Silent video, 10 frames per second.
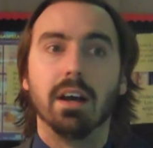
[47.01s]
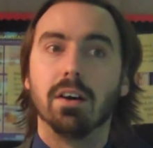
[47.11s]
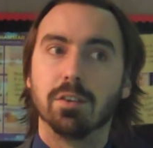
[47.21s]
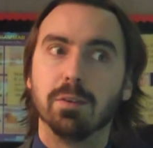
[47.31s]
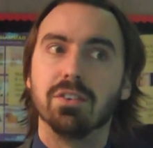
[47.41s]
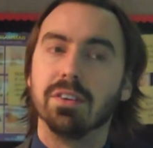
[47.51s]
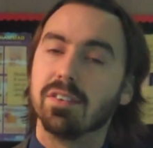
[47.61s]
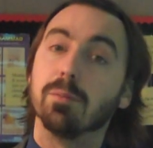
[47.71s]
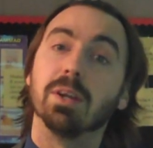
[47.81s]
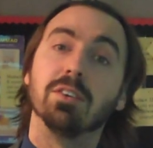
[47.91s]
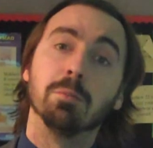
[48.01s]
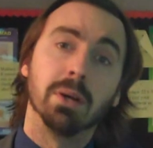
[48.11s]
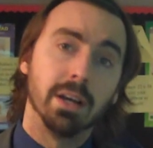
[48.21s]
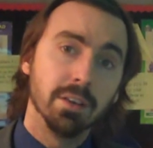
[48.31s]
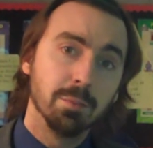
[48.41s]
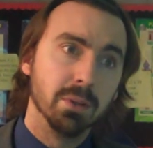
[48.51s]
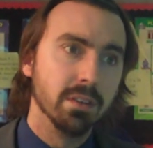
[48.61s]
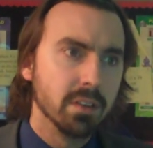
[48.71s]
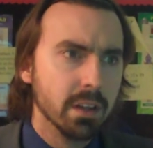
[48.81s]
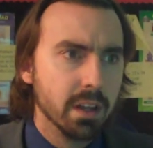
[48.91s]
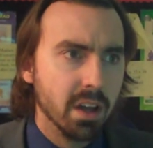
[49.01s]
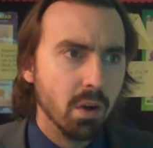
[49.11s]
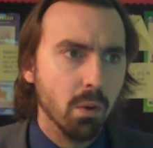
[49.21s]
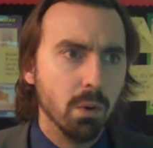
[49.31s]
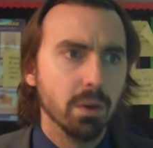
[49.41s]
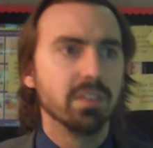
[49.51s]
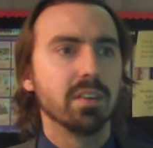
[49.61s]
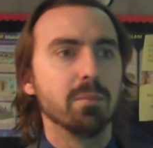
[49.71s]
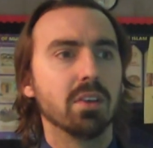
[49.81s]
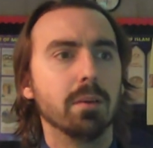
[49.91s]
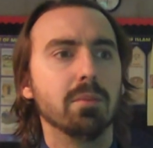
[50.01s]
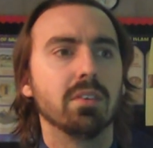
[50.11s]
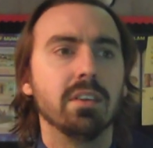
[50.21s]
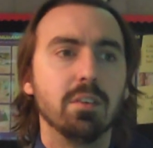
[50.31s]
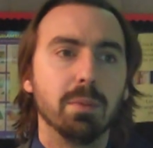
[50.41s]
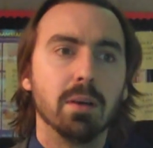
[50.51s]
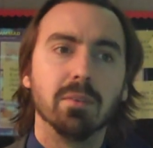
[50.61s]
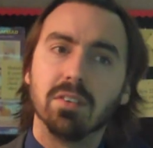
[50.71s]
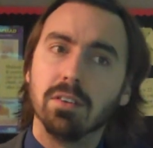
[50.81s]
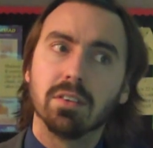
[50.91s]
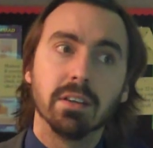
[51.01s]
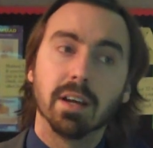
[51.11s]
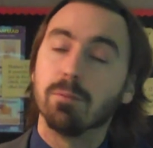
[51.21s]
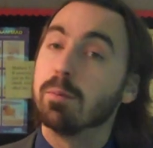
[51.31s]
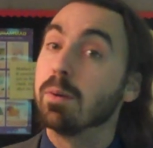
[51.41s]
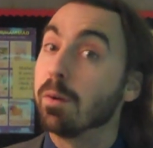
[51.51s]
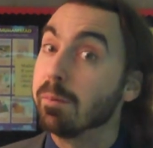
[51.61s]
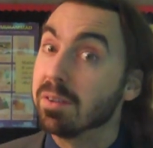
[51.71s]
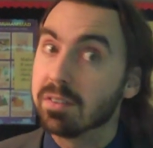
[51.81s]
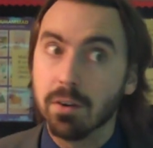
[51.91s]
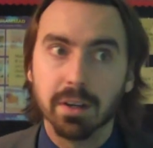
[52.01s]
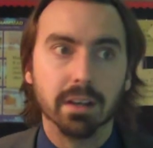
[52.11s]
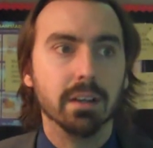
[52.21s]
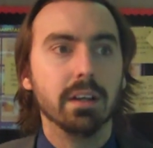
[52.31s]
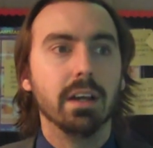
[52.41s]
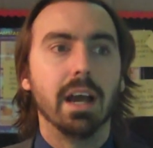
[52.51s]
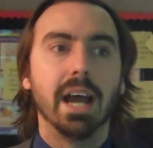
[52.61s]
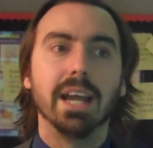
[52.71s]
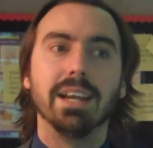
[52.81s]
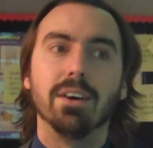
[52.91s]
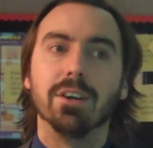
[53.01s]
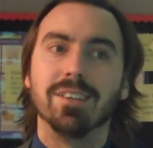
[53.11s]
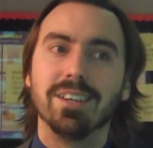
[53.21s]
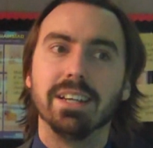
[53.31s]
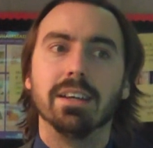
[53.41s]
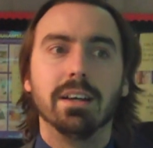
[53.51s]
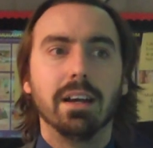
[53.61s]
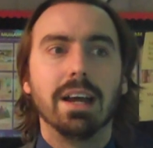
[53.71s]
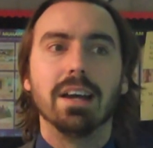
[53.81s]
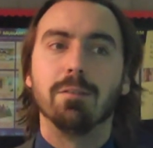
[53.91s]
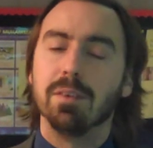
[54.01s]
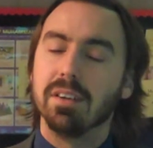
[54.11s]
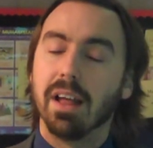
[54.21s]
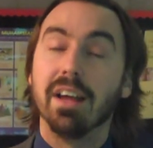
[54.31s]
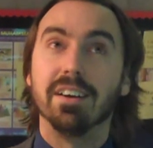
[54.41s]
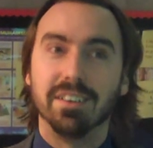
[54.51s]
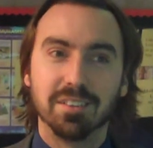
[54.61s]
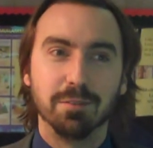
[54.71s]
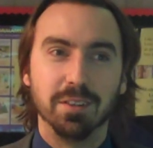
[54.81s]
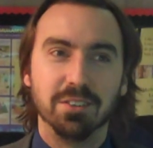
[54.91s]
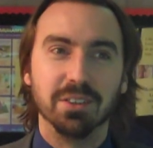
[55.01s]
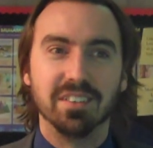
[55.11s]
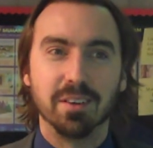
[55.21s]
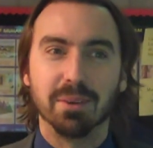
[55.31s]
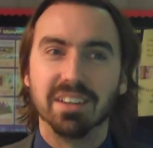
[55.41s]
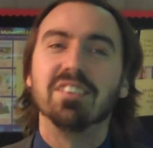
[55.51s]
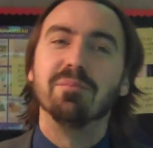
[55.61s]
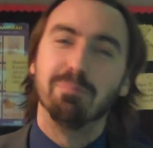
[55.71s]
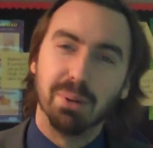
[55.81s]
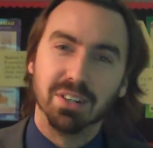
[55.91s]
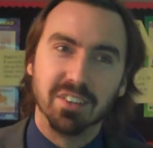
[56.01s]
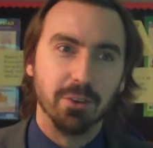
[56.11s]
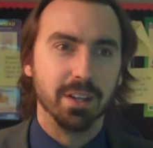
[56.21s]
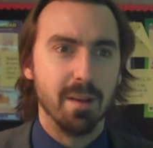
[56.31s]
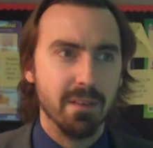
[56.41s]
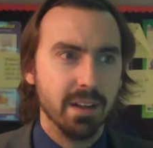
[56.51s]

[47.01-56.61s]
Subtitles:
artificial insemination by husband, or sometimes the sperm that's used can come from an anonymous donor, AID, artificial insemination by donor.